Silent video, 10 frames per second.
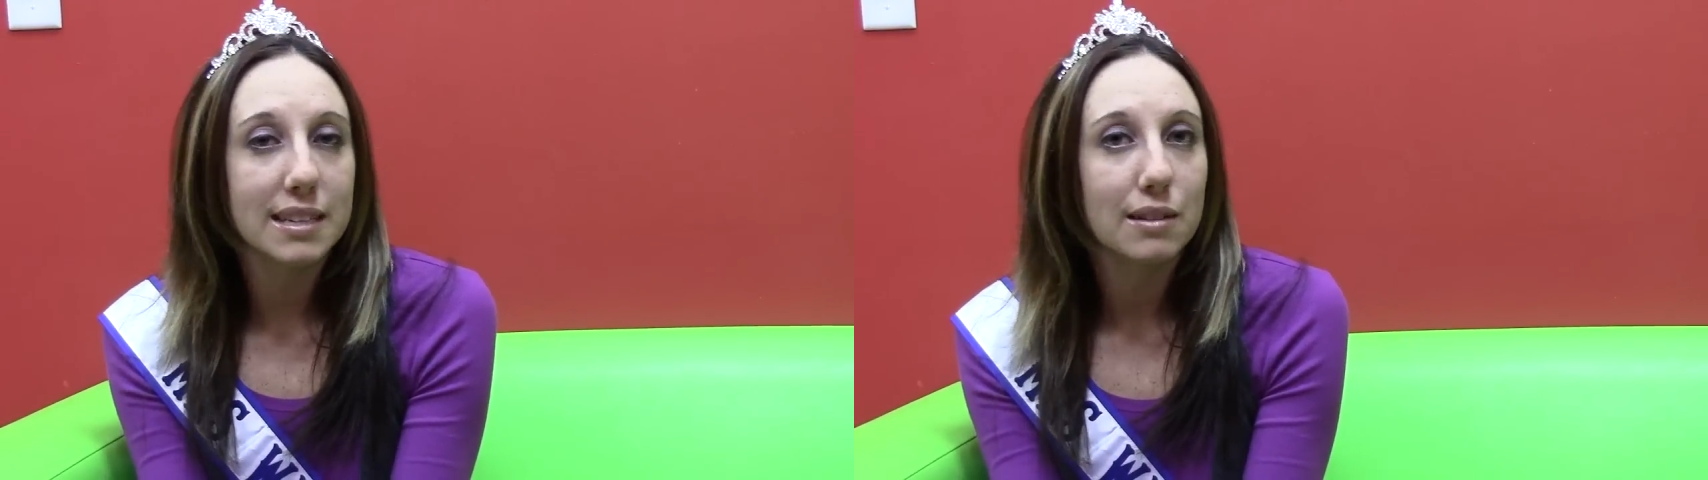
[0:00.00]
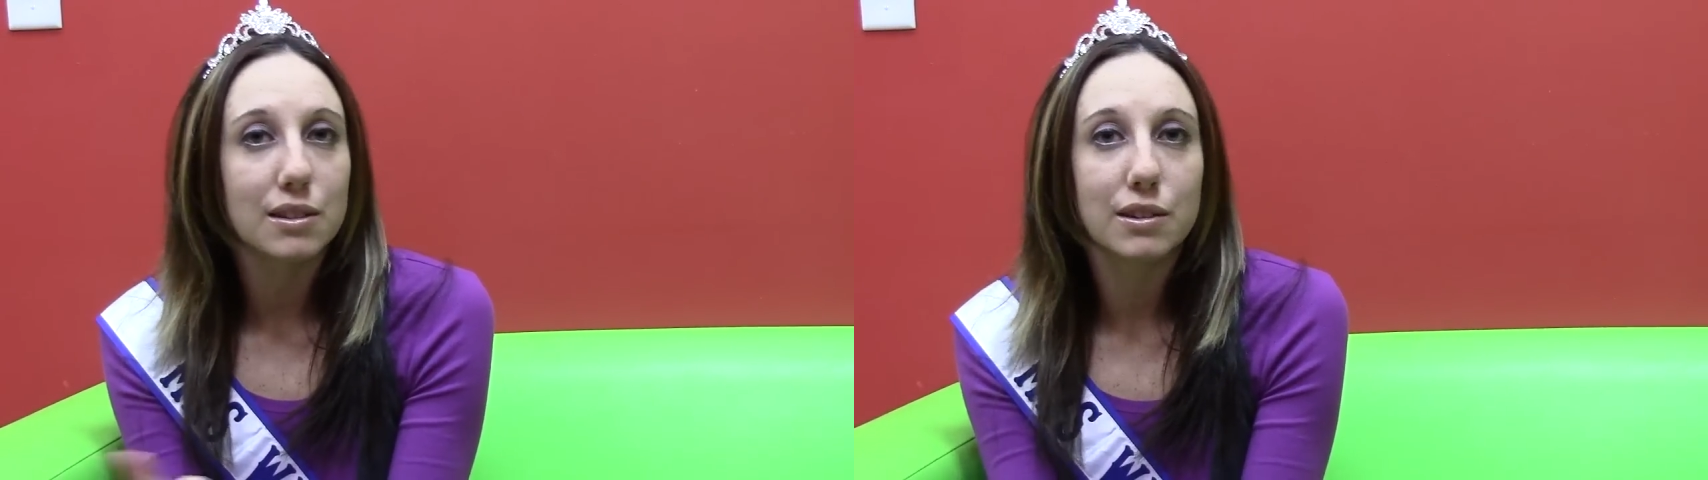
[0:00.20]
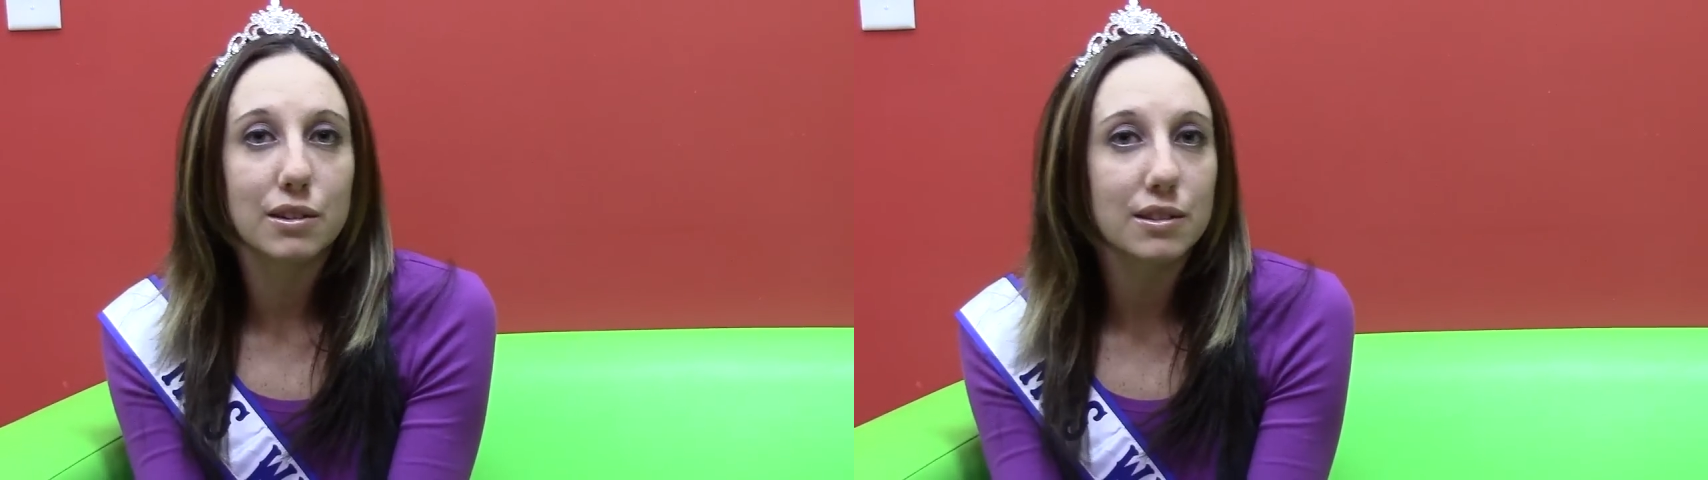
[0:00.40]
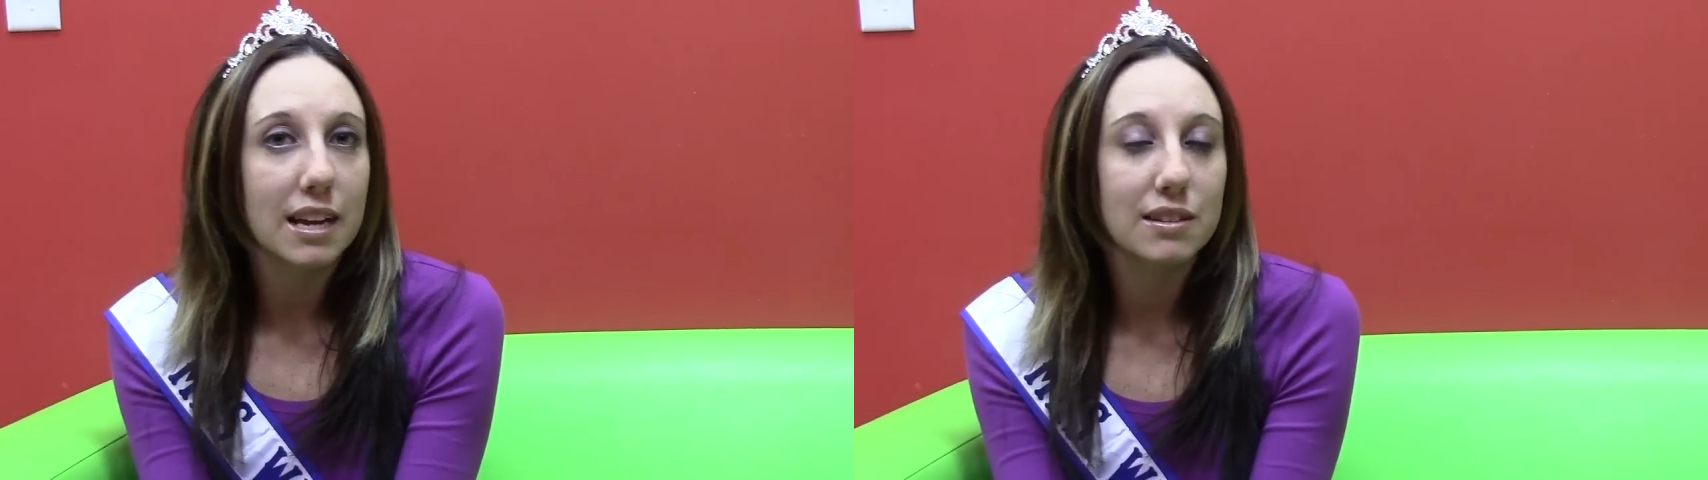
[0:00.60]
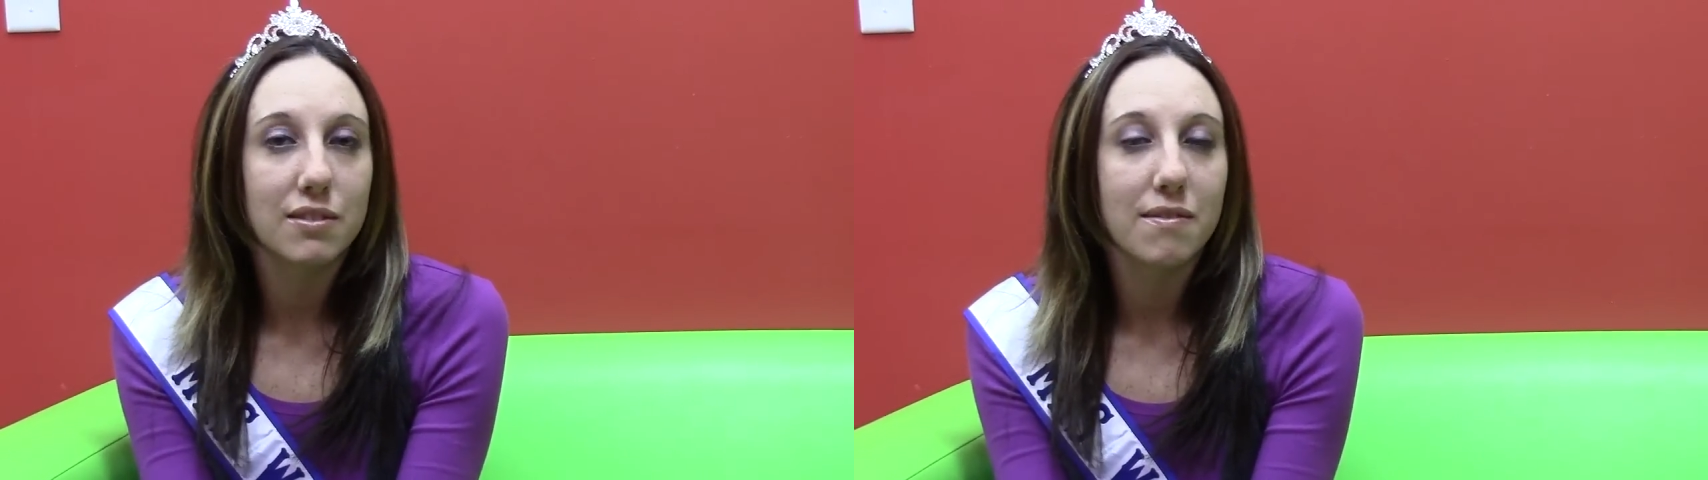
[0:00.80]
Scouts and Girl
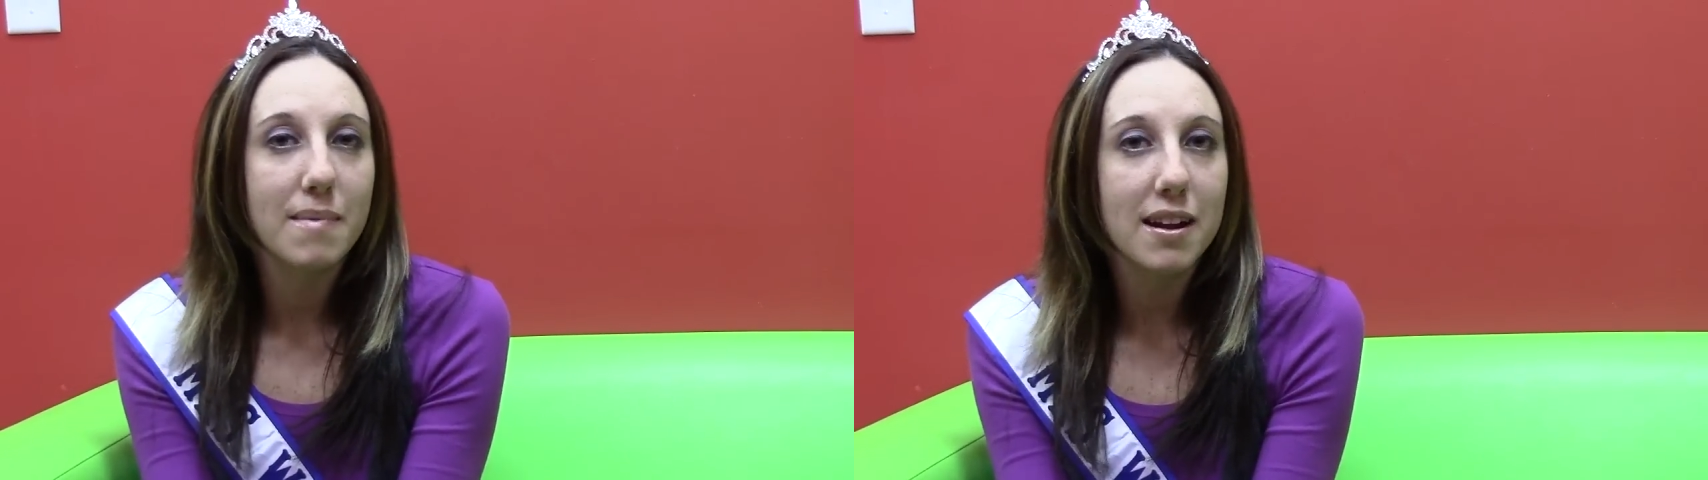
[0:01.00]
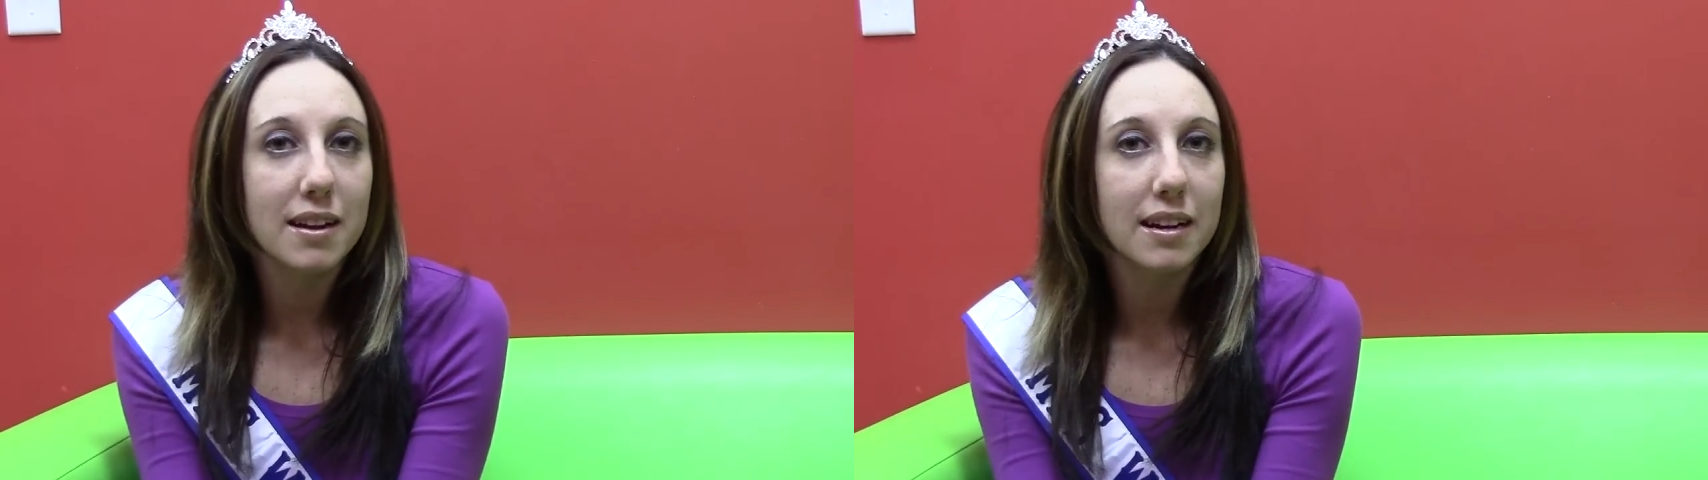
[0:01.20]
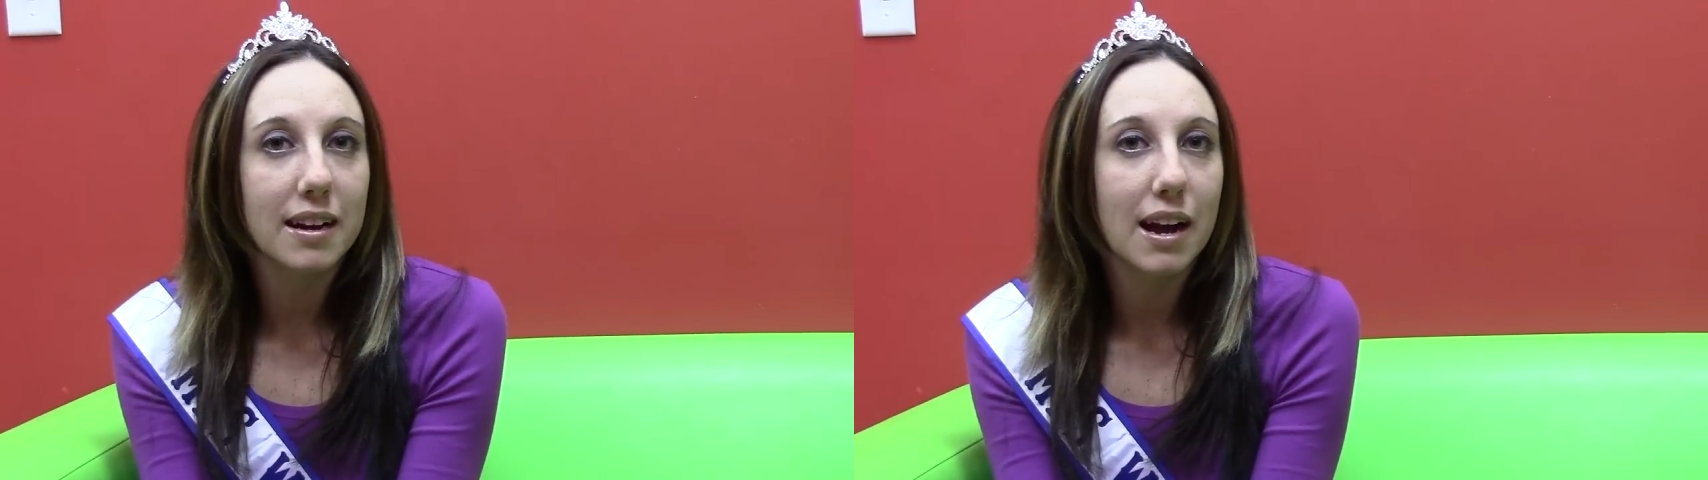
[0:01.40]
Scouts of America,